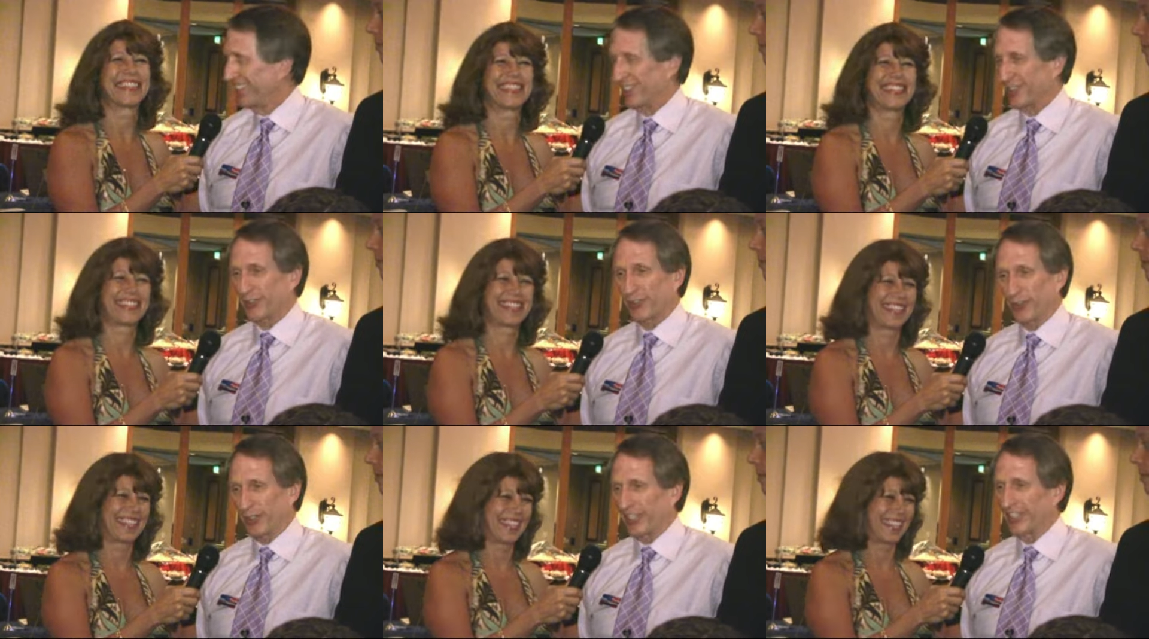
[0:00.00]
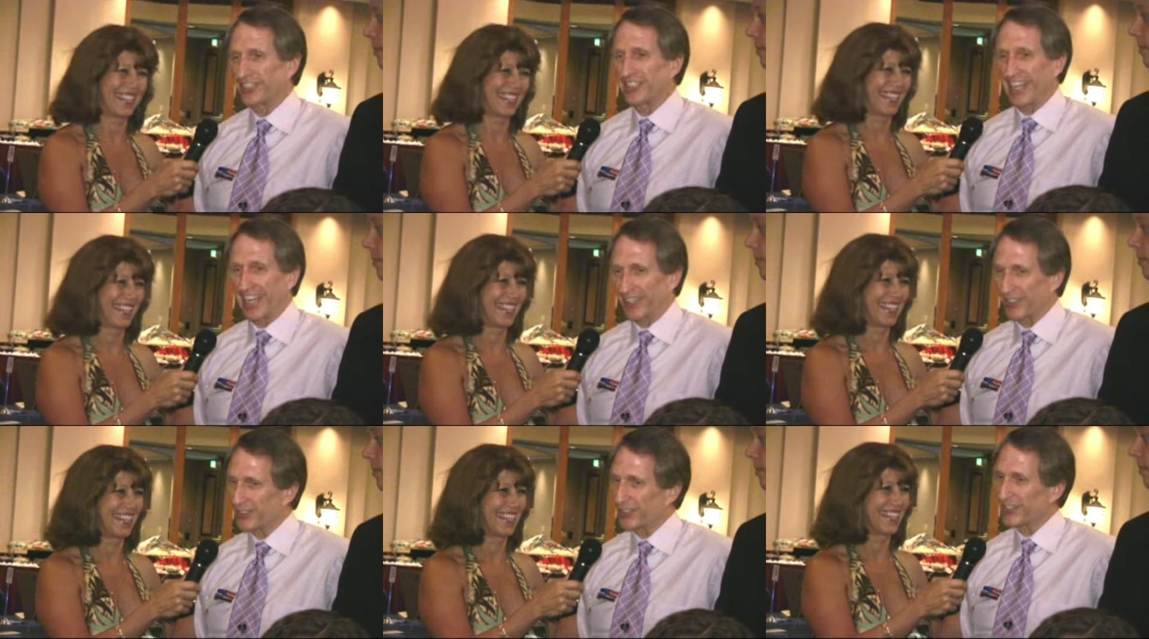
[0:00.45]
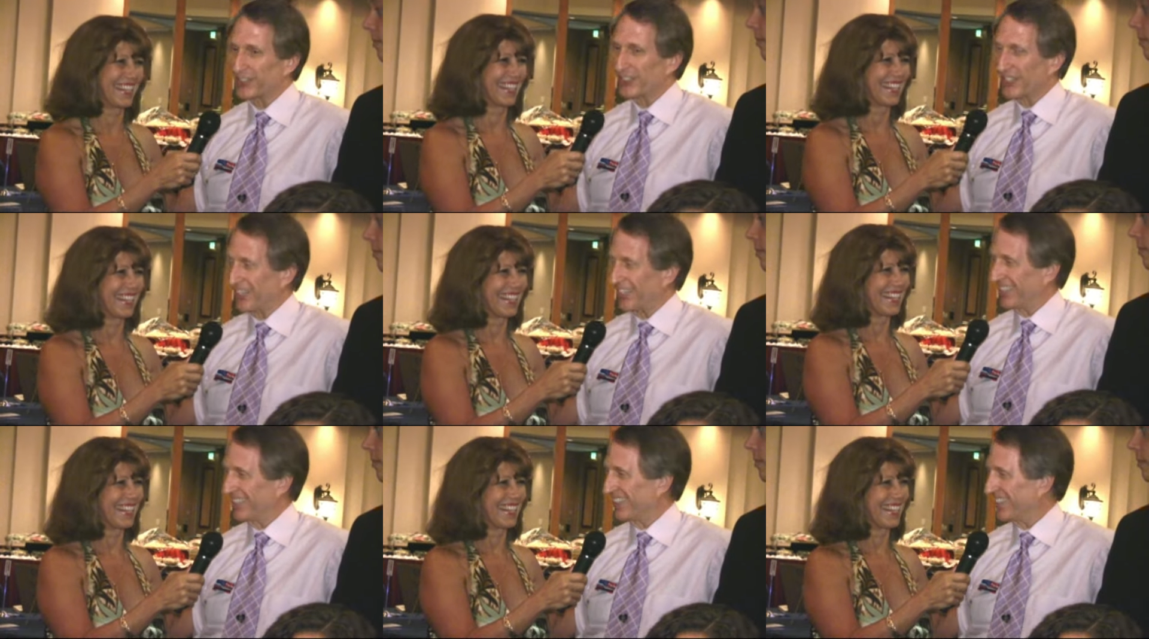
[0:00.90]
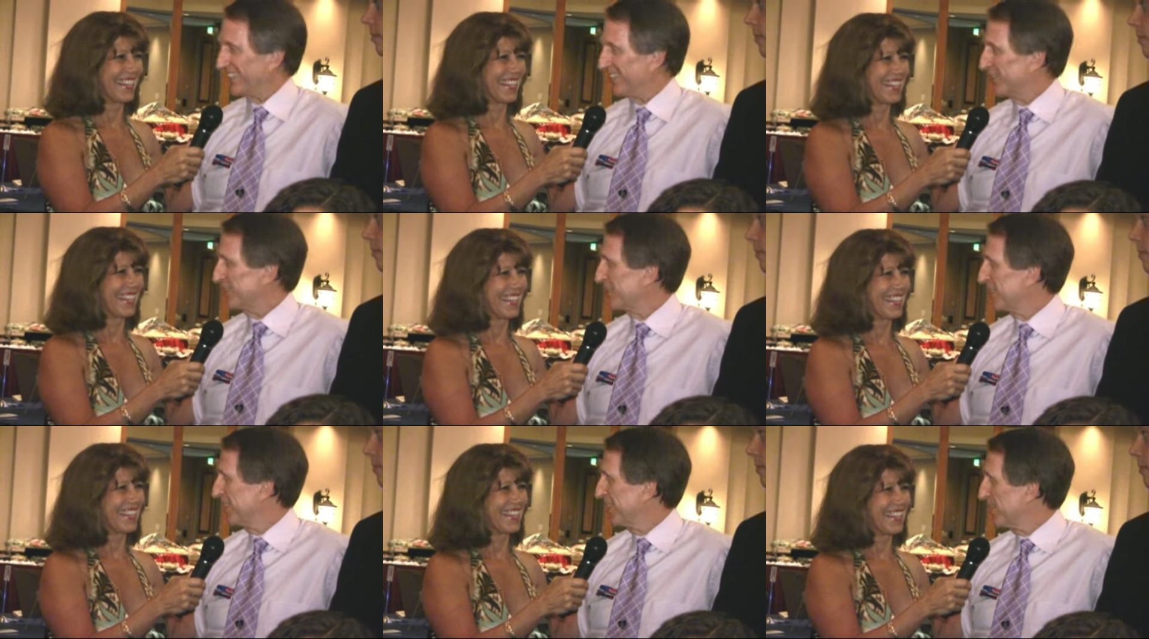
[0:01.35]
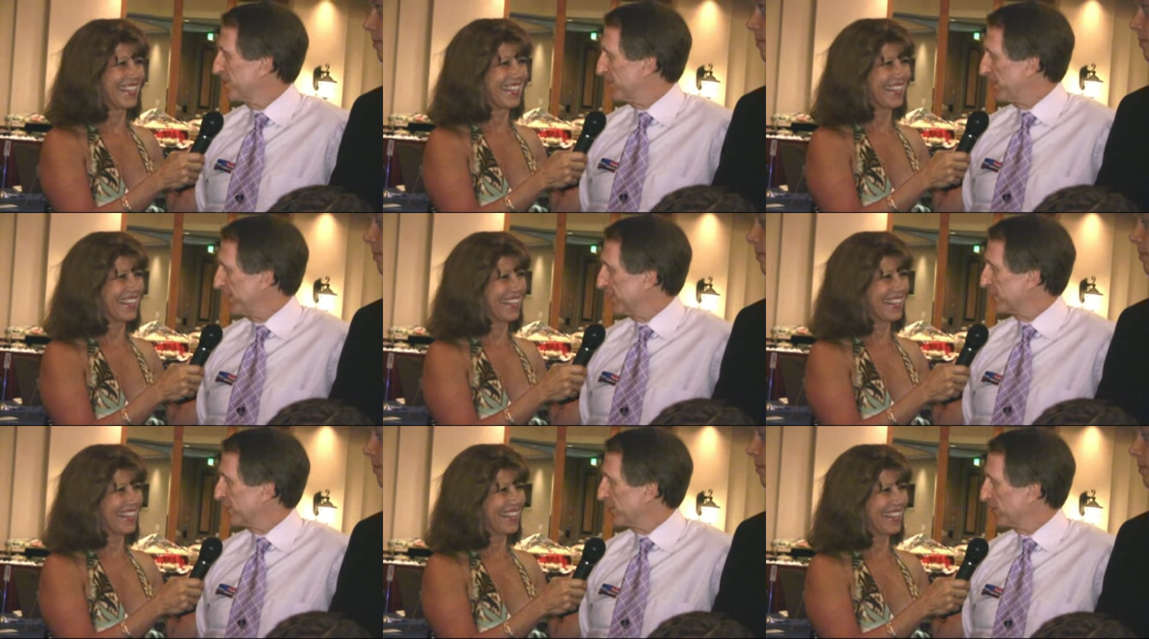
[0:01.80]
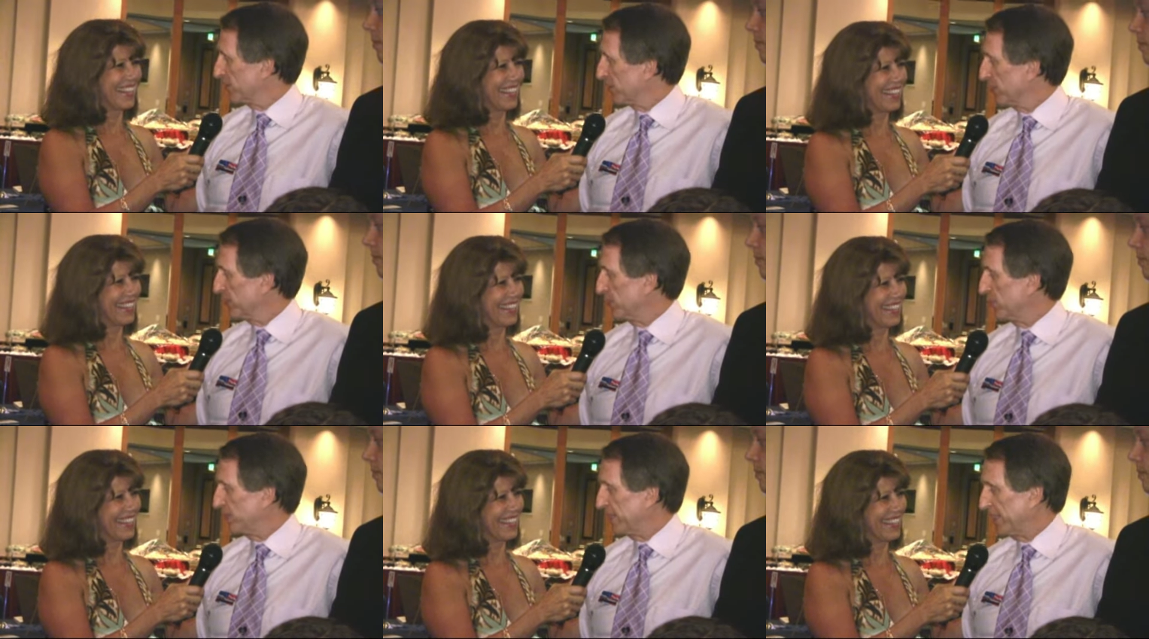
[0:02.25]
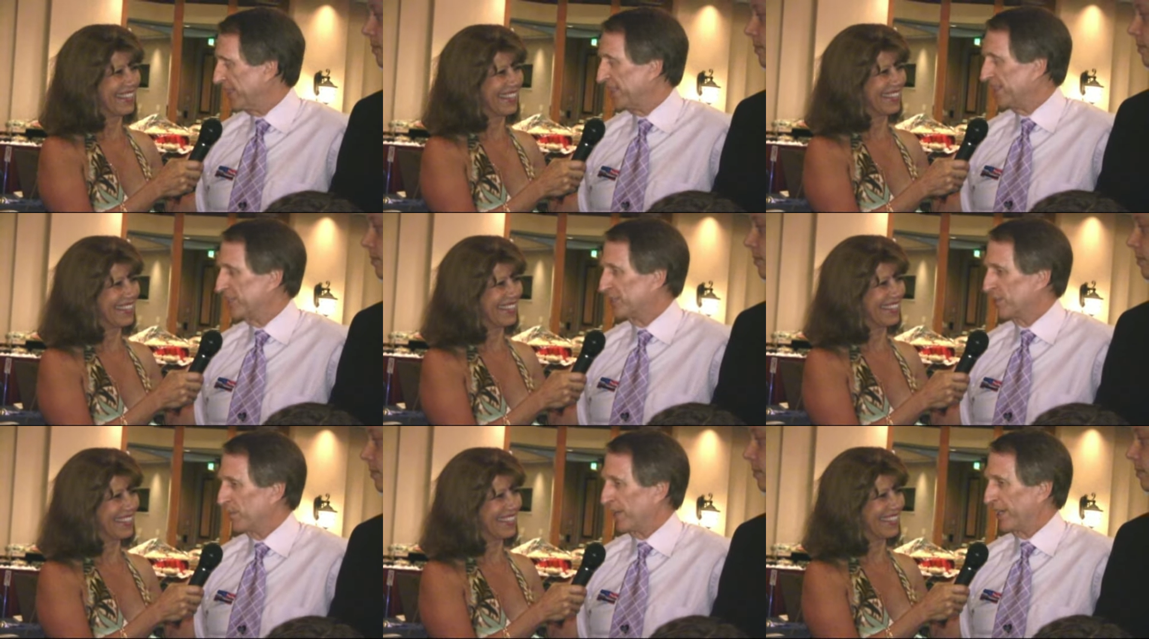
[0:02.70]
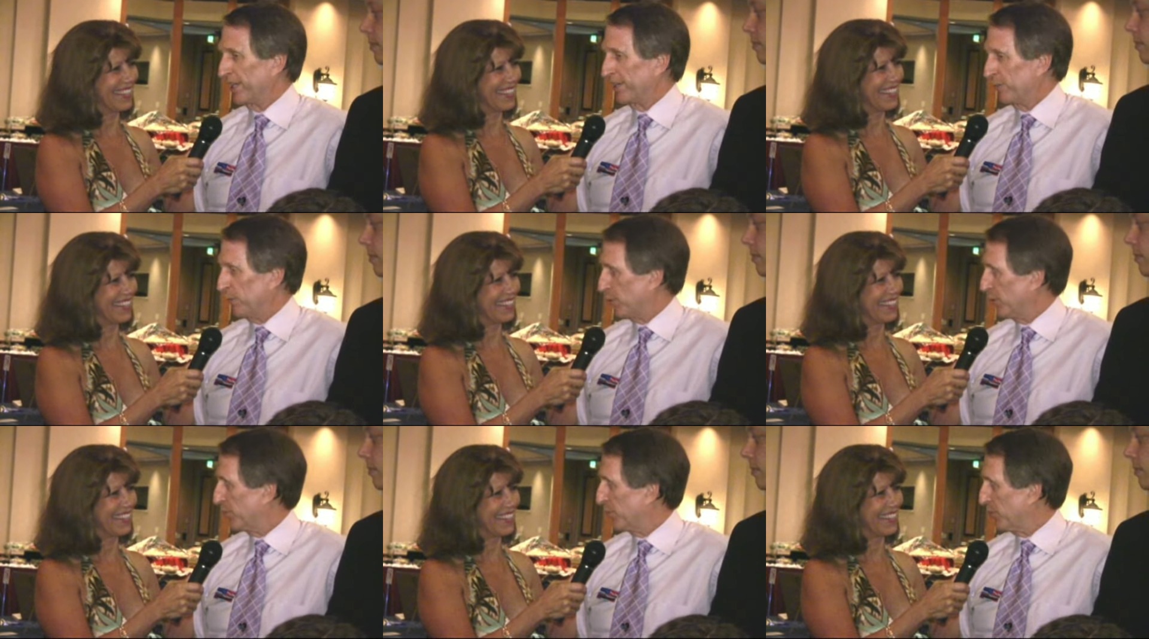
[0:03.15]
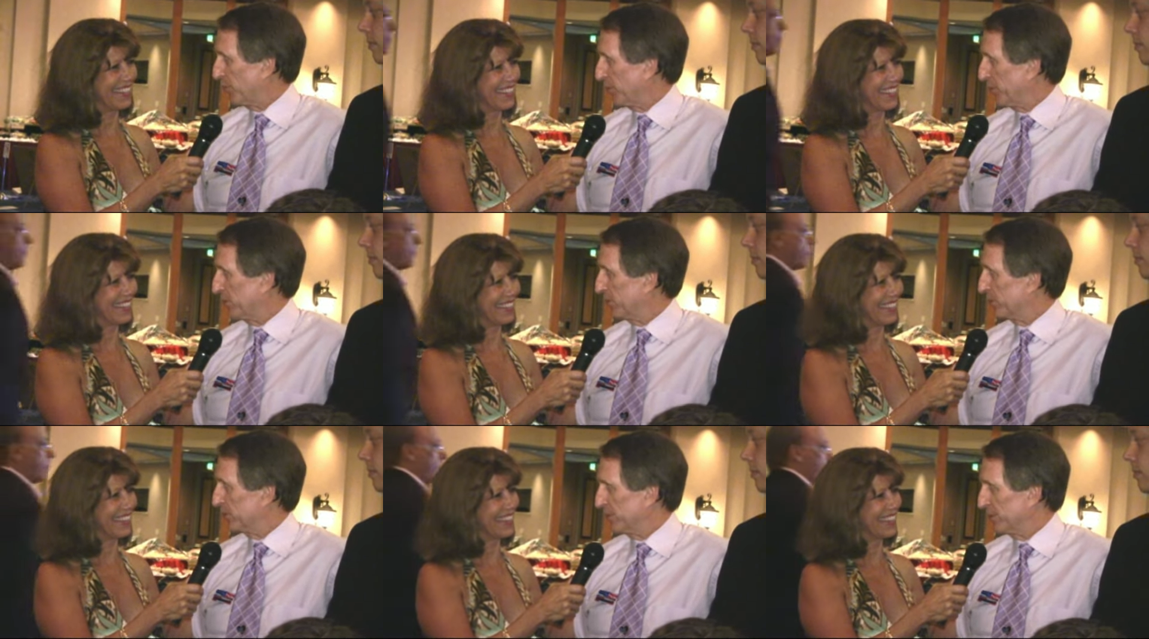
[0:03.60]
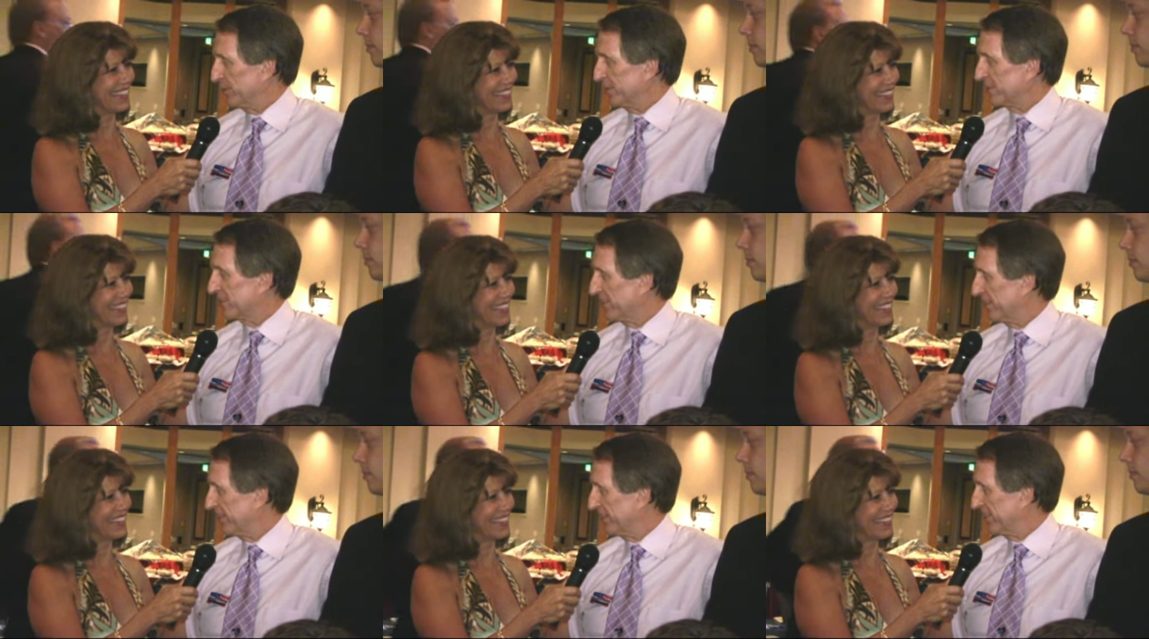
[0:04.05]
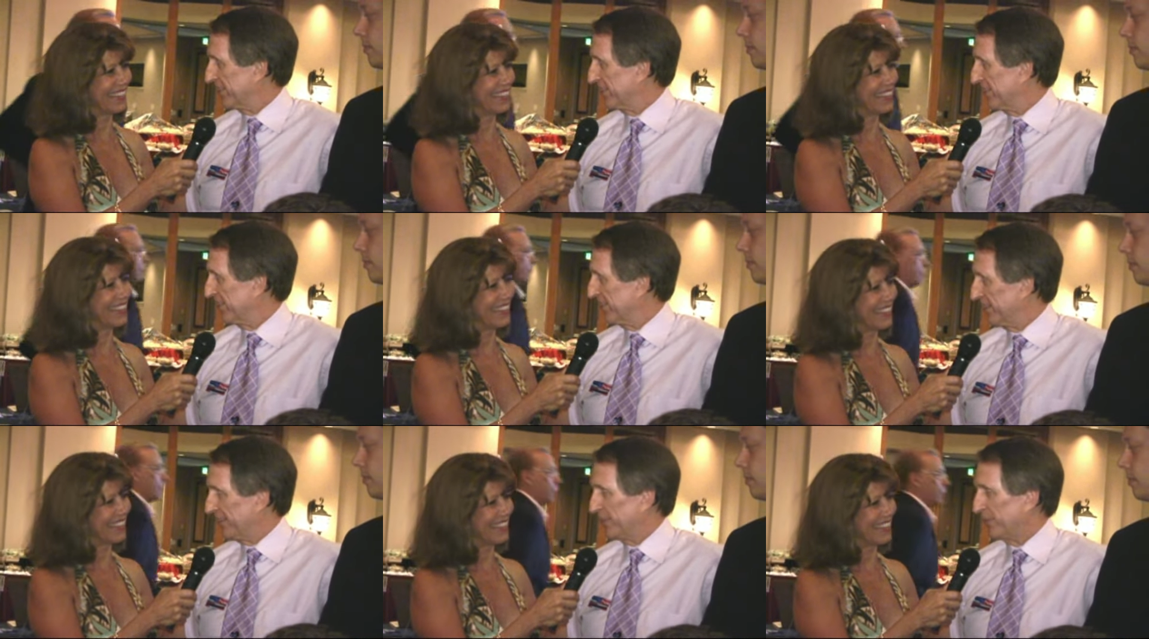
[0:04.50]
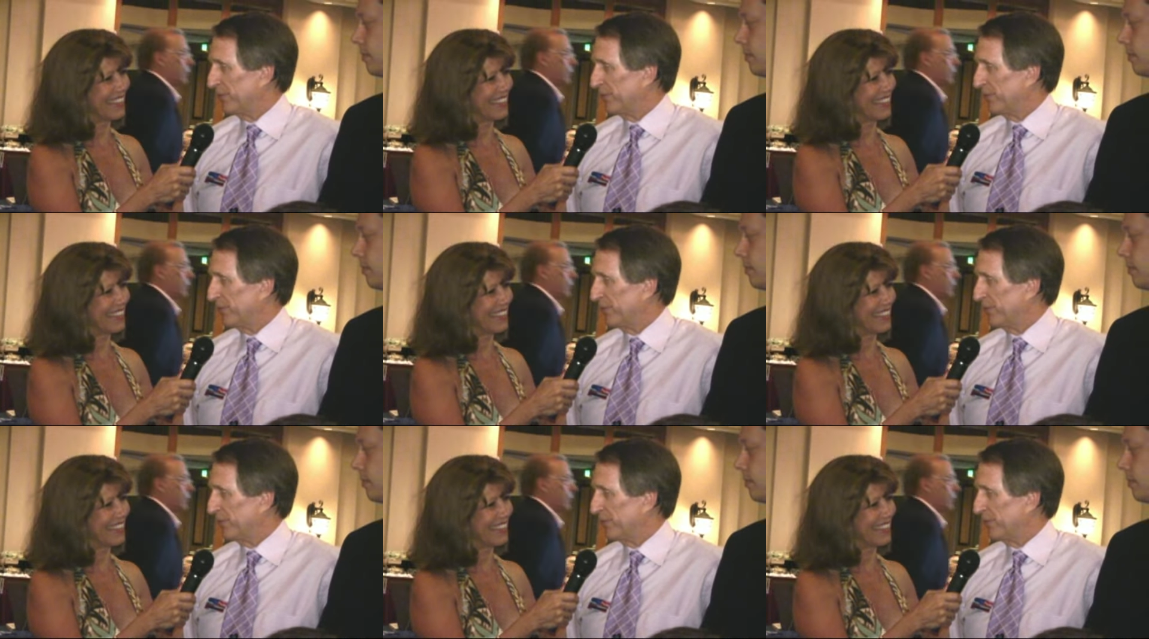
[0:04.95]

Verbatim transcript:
Speaker 1: His friends actually started this, but as it grew, we needed to make it more formal, so we started uh, an